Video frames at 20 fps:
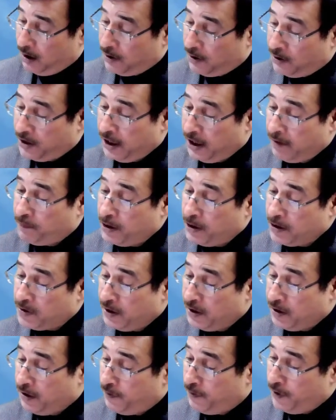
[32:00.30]

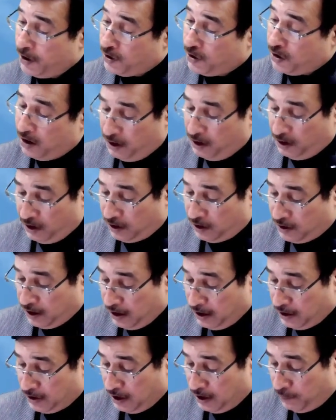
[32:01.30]
10% debenture in this
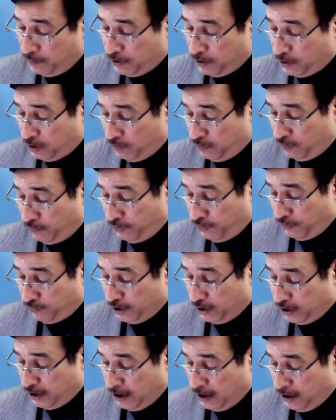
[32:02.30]
case happens to be
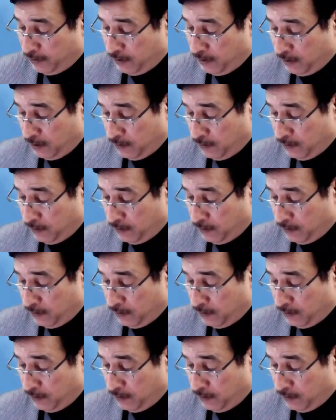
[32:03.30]
50,000.